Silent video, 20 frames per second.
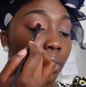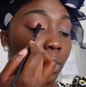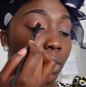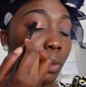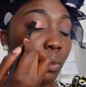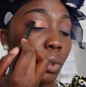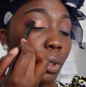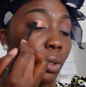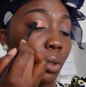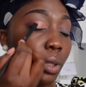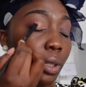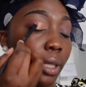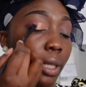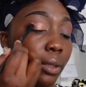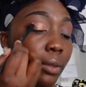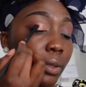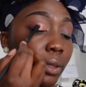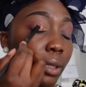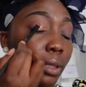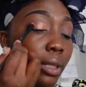So we go
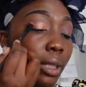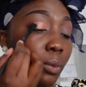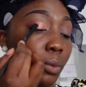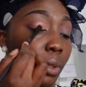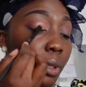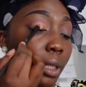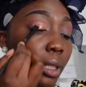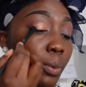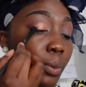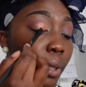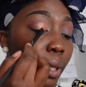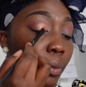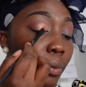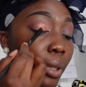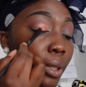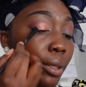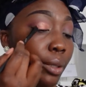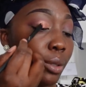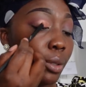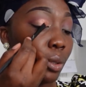downstairs and we say we are
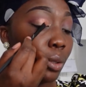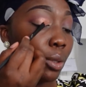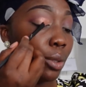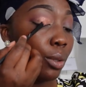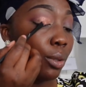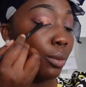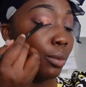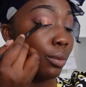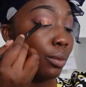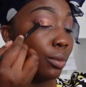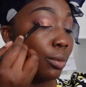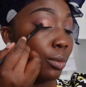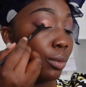ready to go.